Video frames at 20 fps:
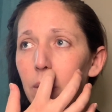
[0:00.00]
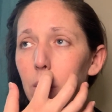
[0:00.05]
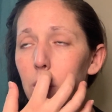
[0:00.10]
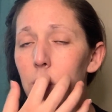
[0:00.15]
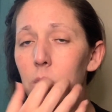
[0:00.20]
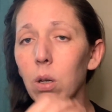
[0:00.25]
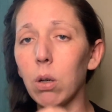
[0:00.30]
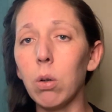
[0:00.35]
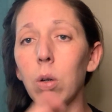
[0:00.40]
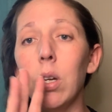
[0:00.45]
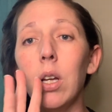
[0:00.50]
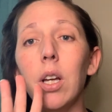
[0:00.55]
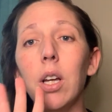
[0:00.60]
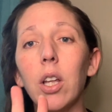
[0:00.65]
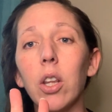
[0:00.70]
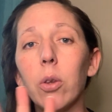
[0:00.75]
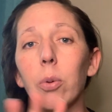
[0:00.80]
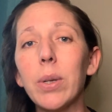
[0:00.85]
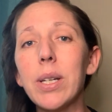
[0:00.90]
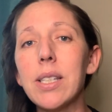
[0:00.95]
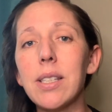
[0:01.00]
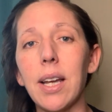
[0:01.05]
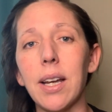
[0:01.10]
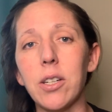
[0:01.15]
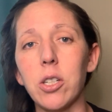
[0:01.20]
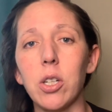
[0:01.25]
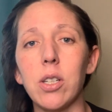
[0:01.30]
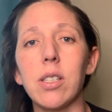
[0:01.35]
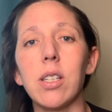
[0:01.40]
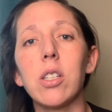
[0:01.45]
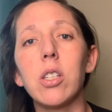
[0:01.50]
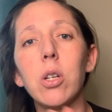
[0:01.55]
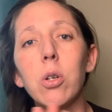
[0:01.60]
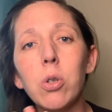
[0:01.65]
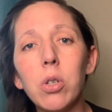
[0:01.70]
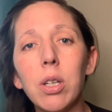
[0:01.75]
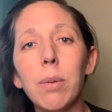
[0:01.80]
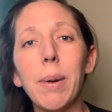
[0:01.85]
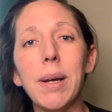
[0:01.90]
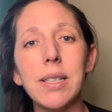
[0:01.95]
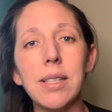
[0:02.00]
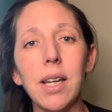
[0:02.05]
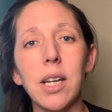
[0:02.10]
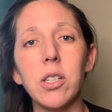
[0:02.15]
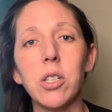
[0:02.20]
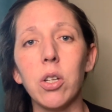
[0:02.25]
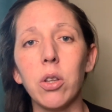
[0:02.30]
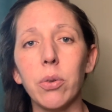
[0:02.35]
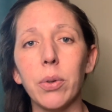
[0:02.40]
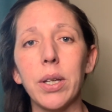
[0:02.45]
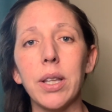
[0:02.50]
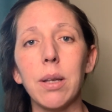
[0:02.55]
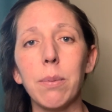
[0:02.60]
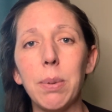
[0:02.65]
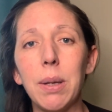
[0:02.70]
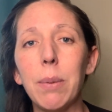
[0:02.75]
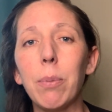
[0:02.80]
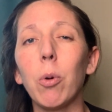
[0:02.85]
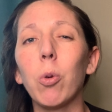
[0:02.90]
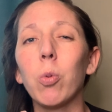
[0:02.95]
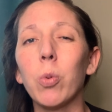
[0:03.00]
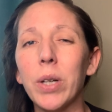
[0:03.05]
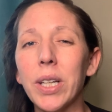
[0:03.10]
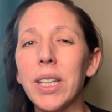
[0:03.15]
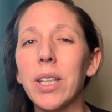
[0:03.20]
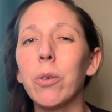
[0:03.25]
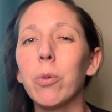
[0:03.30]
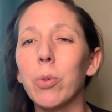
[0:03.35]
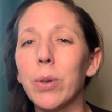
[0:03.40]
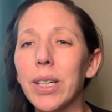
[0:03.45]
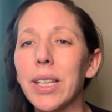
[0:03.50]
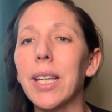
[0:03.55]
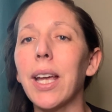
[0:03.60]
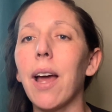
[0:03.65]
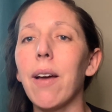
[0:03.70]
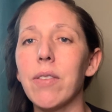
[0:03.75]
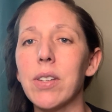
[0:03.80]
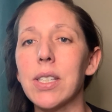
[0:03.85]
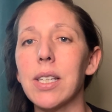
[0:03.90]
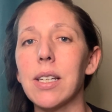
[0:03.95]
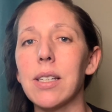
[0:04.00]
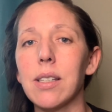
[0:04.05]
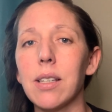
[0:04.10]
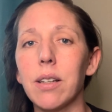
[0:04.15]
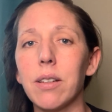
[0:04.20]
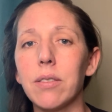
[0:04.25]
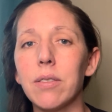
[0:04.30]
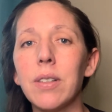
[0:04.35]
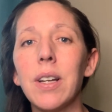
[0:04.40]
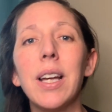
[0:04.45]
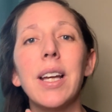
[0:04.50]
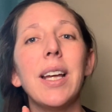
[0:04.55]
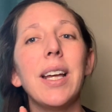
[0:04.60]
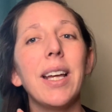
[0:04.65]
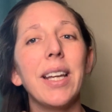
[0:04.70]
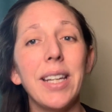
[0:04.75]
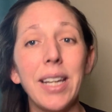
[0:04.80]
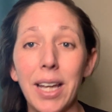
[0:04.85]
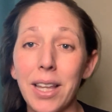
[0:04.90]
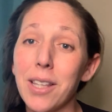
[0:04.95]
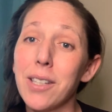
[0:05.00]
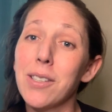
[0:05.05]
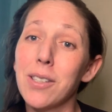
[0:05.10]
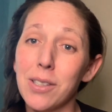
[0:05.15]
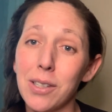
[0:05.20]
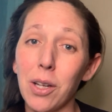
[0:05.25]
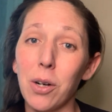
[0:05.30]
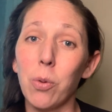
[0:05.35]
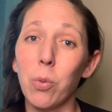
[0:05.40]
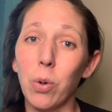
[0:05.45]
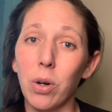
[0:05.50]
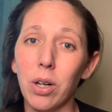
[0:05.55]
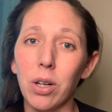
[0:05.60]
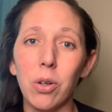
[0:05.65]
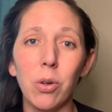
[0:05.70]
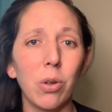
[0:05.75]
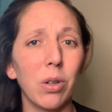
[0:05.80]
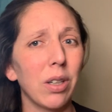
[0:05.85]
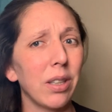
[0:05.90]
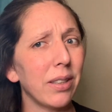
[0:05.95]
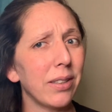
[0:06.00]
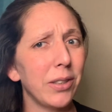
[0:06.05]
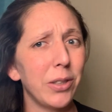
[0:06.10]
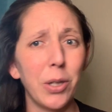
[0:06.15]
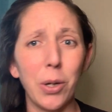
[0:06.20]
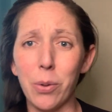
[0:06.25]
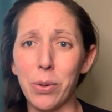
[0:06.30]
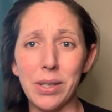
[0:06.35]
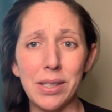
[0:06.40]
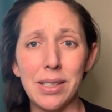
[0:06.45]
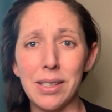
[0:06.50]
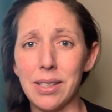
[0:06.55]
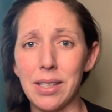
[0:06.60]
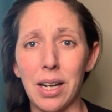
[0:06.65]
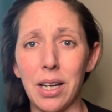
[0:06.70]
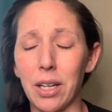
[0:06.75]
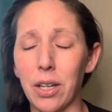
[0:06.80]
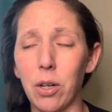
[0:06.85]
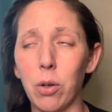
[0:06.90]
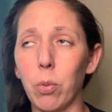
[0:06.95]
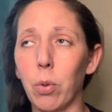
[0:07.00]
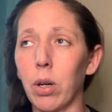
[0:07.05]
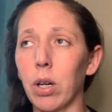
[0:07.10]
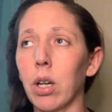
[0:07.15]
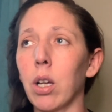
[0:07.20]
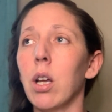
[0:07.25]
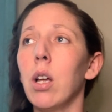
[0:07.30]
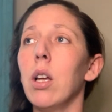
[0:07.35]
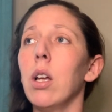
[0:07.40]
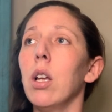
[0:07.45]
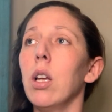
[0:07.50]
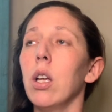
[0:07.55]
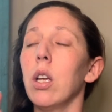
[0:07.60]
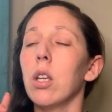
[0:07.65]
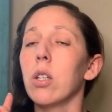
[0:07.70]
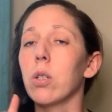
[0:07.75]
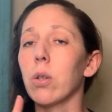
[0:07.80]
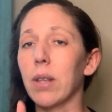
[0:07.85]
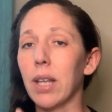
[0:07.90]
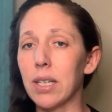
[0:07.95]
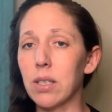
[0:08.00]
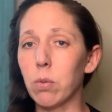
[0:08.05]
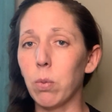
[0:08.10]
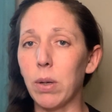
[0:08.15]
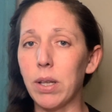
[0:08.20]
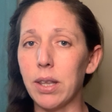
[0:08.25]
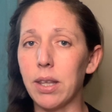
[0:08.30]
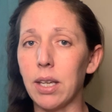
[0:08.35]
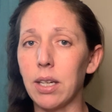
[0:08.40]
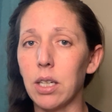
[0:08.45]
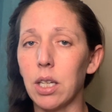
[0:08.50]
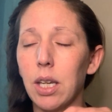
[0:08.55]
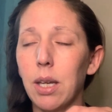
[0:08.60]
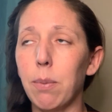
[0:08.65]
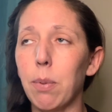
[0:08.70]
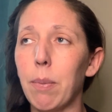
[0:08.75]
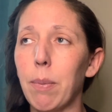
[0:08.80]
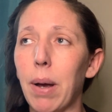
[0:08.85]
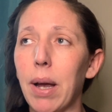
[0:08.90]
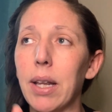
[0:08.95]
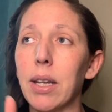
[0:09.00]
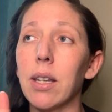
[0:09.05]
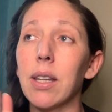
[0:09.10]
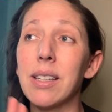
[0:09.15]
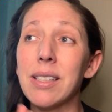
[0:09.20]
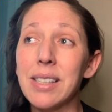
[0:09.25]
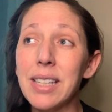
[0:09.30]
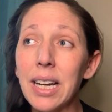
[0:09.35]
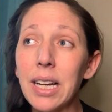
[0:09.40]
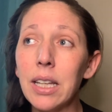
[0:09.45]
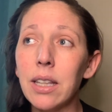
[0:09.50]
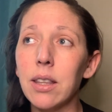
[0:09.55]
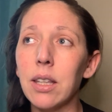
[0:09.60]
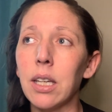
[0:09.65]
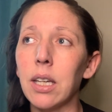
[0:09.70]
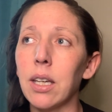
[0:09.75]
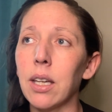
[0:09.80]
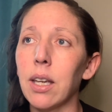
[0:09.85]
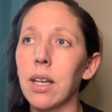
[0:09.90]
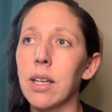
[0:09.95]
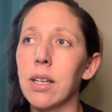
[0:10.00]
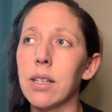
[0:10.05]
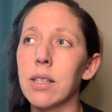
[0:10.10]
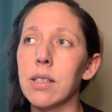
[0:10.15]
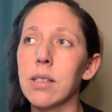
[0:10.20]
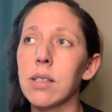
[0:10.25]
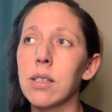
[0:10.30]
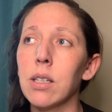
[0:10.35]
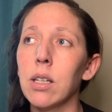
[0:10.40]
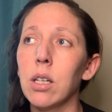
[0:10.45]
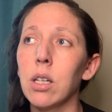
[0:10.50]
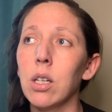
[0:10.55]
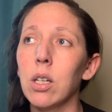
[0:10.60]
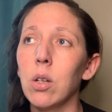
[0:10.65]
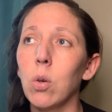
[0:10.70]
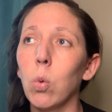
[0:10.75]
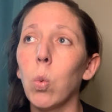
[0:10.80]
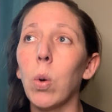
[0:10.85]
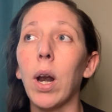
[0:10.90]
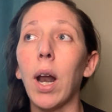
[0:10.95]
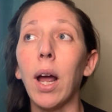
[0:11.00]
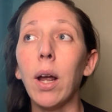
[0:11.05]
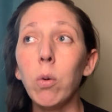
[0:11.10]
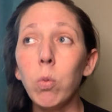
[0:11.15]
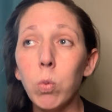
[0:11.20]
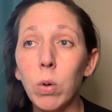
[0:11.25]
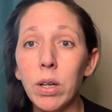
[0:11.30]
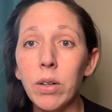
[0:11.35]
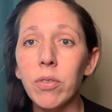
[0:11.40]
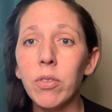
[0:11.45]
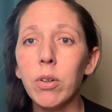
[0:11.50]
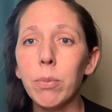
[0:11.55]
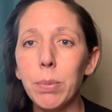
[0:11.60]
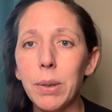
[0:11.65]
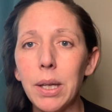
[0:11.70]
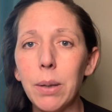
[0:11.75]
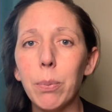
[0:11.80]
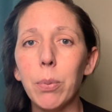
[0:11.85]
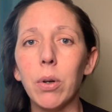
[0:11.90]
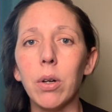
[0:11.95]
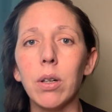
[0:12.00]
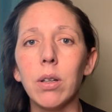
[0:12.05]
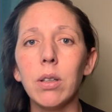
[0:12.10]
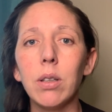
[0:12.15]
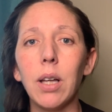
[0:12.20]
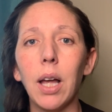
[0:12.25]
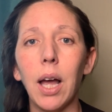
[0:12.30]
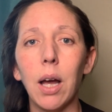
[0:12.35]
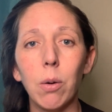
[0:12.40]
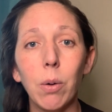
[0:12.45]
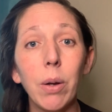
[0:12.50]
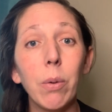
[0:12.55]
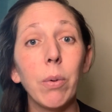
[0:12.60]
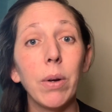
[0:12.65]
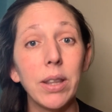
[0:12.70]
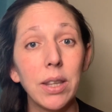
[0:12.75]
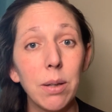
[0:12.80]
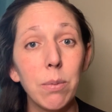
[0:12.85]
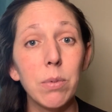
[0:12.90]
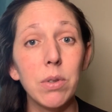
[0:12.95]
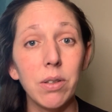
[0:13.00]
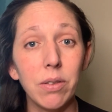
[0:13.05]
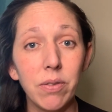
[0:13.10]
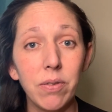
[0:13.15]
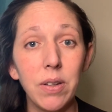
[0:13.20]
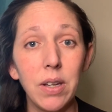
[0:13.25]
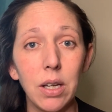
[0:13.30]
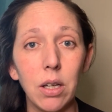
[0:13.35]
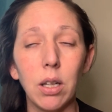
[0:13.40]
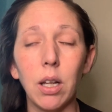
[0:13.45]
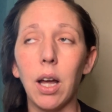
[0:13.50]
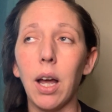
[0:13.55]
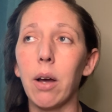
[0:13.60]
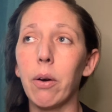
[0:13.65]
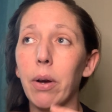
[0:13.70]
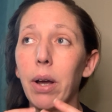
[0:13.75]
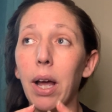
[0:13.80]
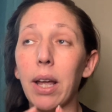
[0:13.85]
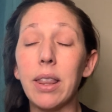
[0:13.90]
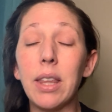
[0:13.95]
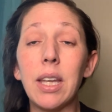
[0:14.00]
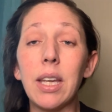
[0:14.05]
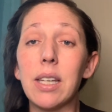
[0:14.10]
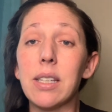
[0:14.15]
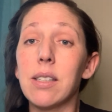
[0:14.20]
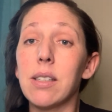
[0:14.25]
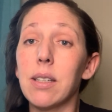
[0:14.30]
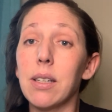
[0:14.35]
So 3 sessions. It's usually by session 3 that people really, really have a sense of, yeah, this is going to work, or no, this is not going to work. So that's one thing to keep in mind. The second thing is what I want for people, how I want them to feel. I think